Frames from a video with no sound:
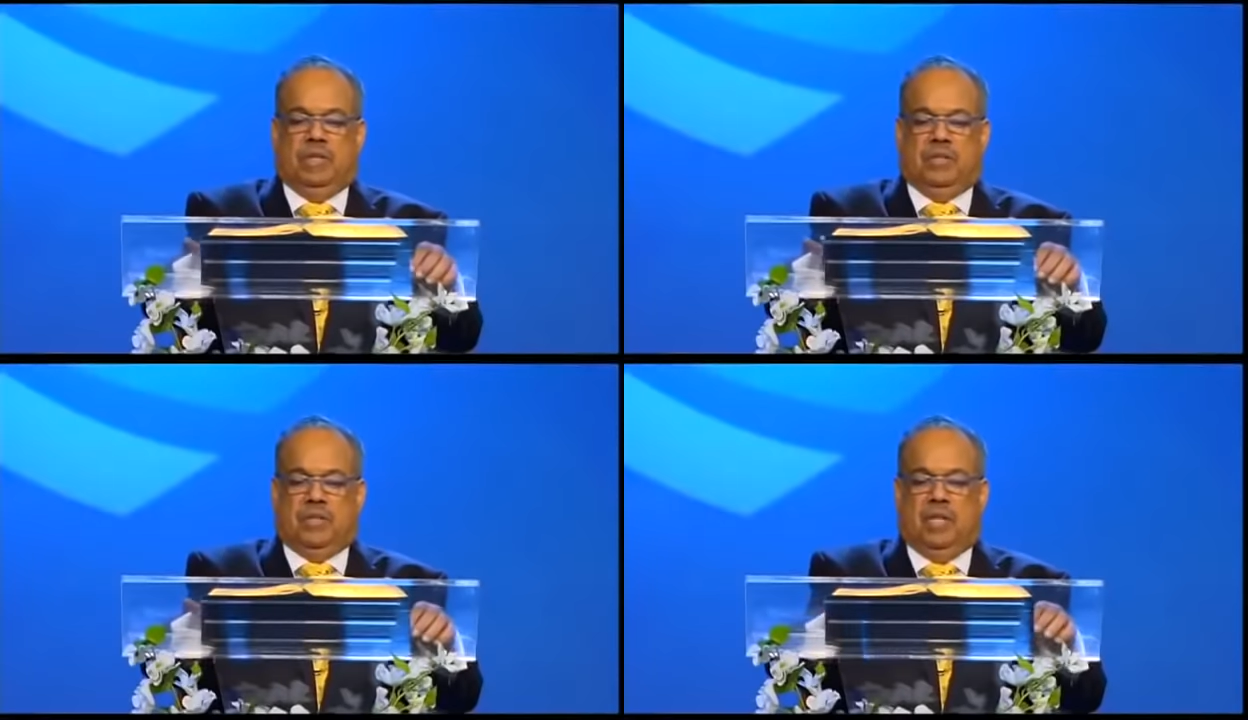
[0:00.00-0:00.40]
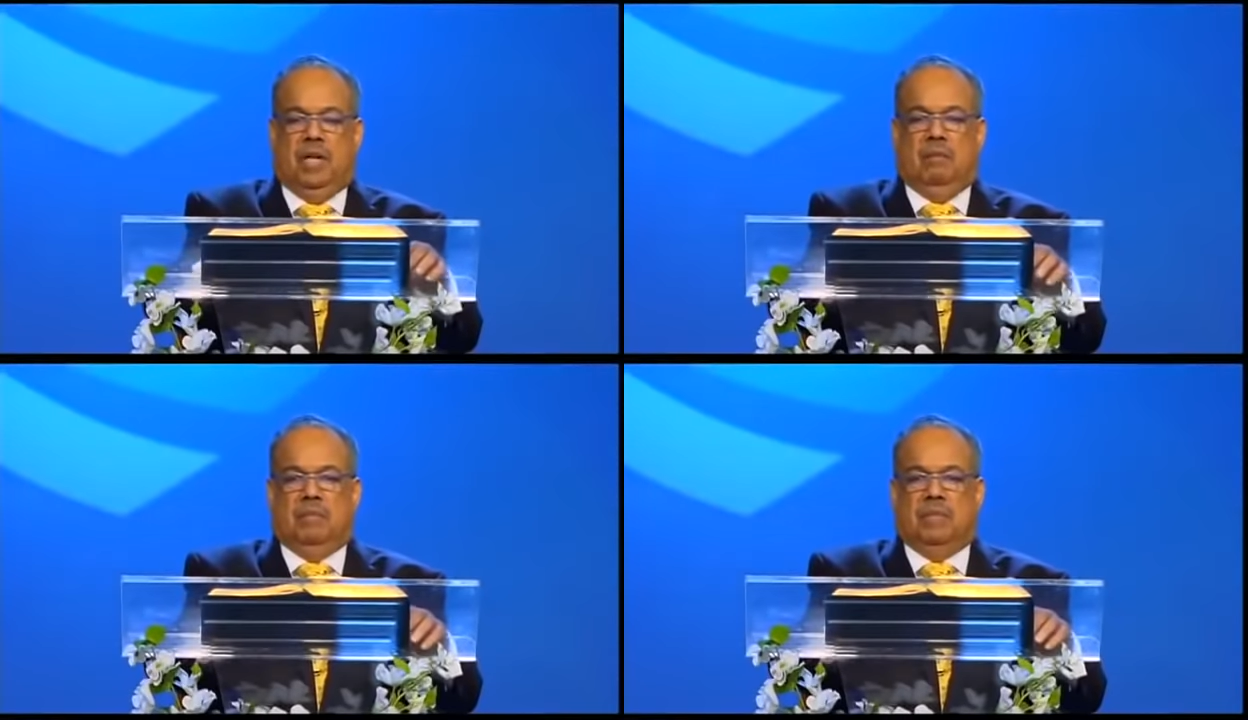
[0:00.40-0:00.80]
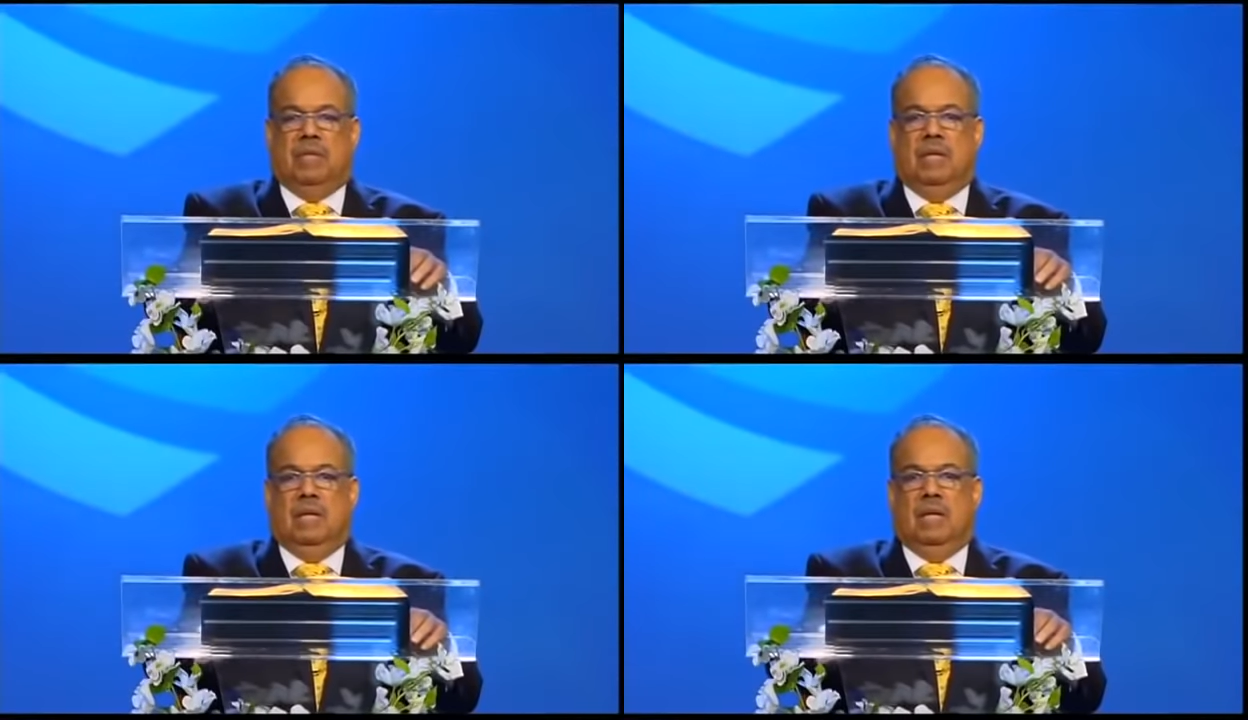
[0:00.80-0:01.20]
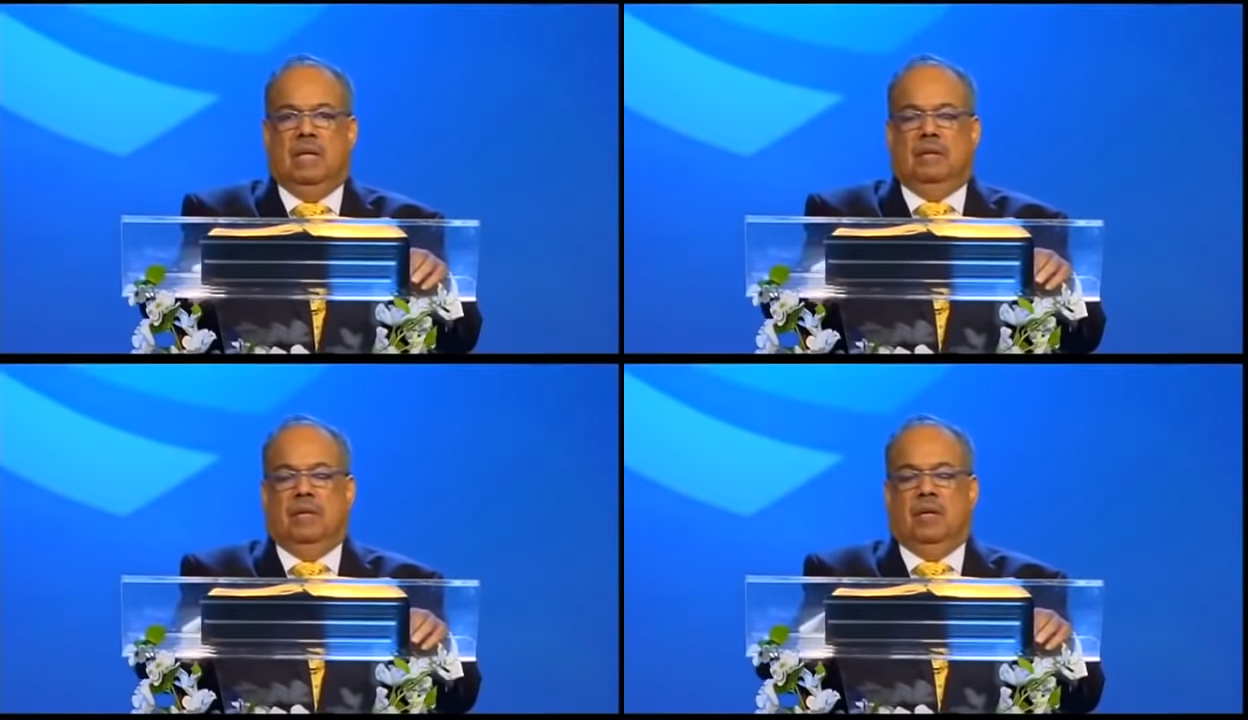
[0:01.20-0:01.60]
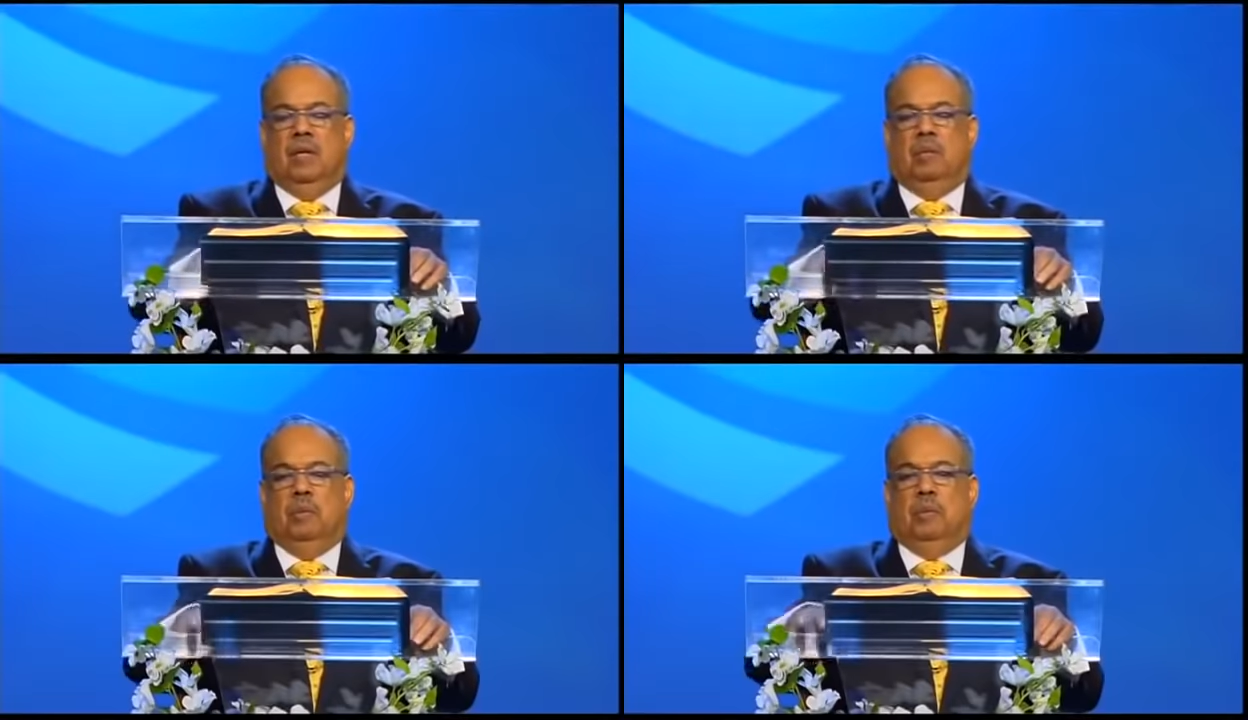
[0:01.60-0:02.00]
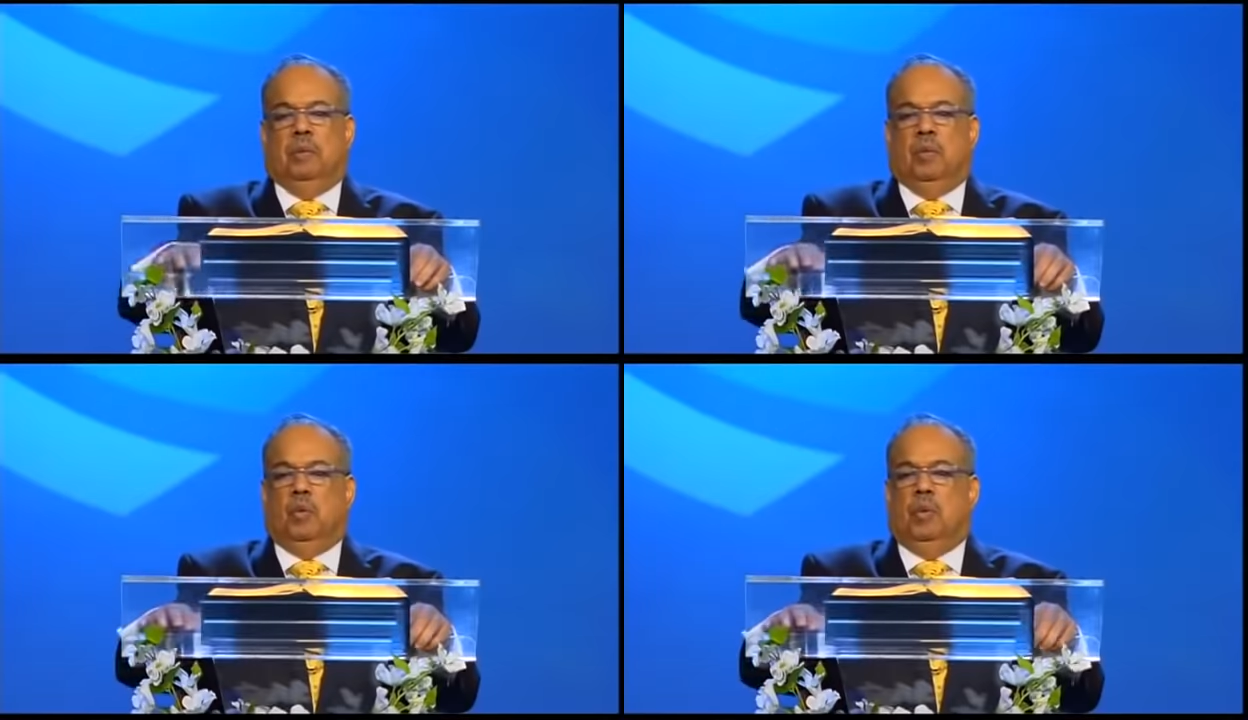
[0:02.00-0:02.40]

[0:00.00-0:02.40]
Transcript: Jesus comes, there are going to be people